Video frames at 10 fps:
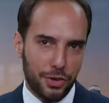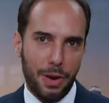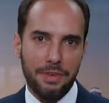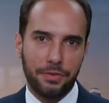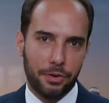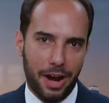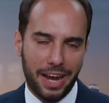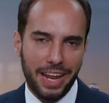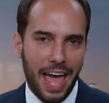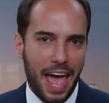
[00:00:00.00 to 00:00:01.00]
so
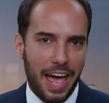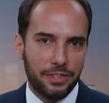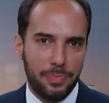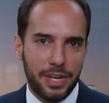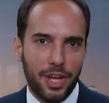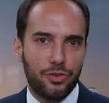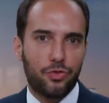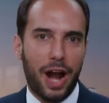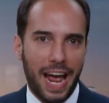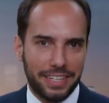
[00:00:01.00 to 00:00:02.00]
Evergrande has been
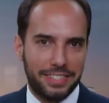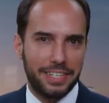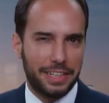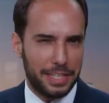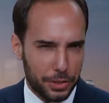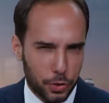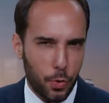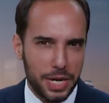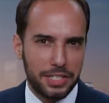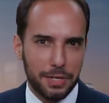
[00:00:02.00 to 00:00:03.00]
drastically
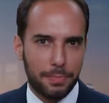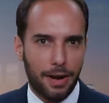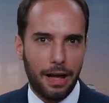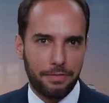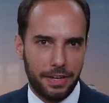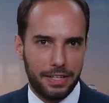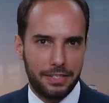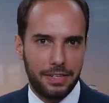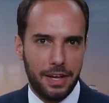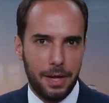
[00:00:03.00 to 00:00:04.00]
squeezing
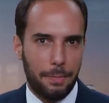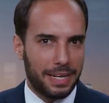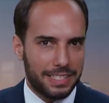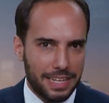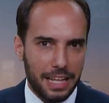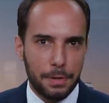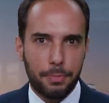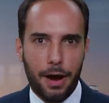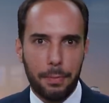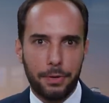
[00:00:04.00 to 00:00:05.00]
profits by selling
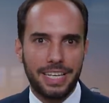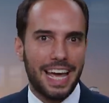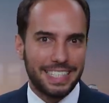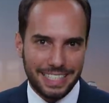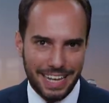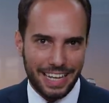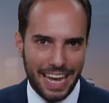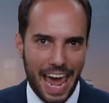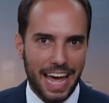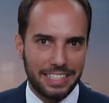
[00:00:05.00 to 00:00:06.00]
property and
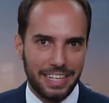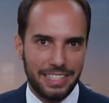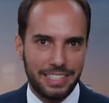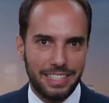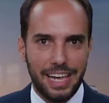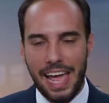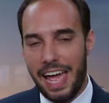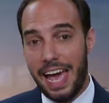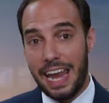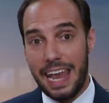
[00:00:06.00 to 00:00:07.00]
selling assets. And